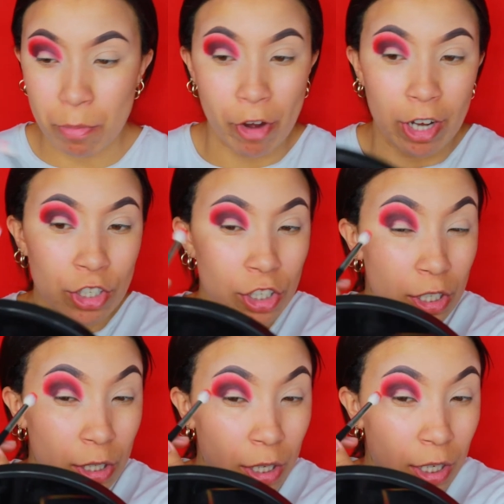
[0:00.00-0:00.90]
brush,
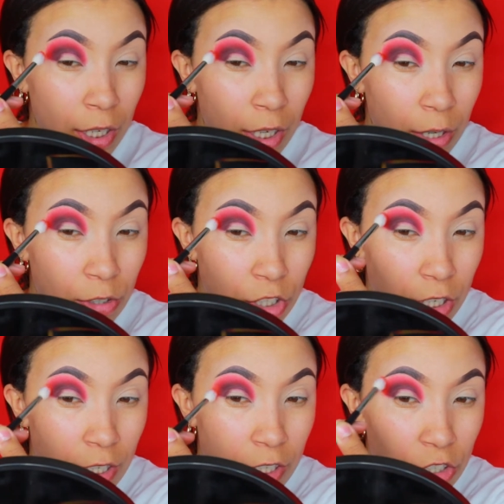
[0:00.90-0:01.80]
I'm just
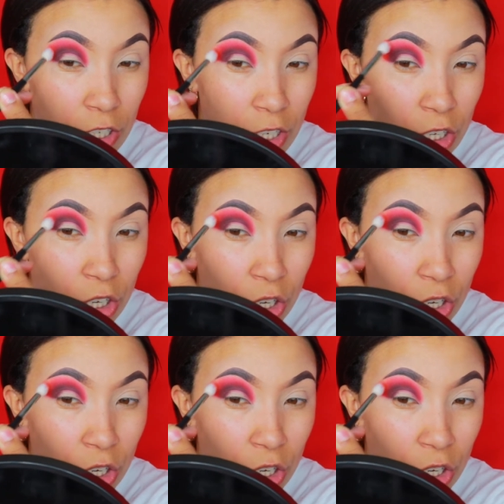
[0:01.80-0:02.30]
going to literally